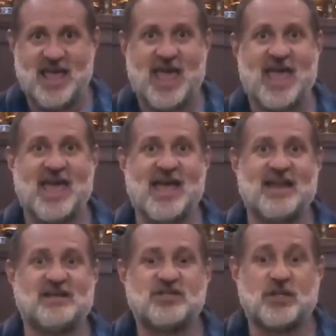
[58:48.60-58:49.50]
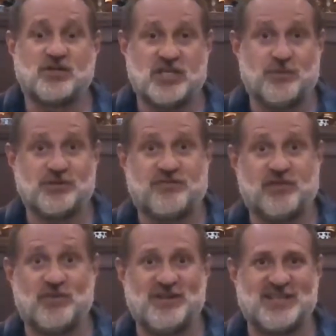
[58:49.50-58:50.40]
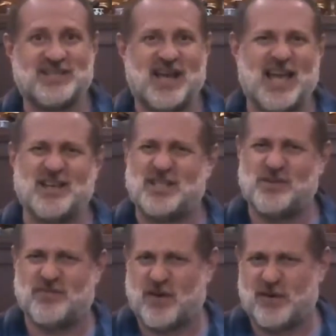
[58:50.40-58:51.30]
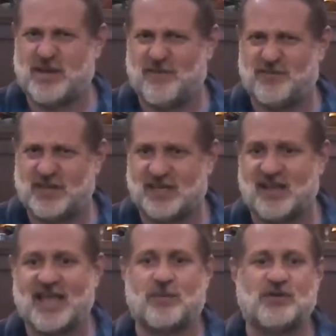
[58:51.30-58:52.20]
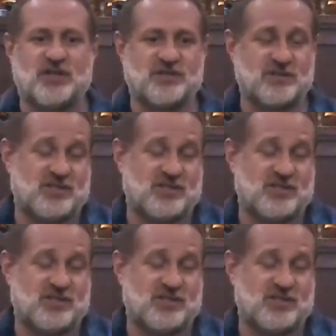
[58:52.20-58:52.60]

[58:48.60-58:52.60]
And so she was fluent in Thai, and she was very gifted in languages,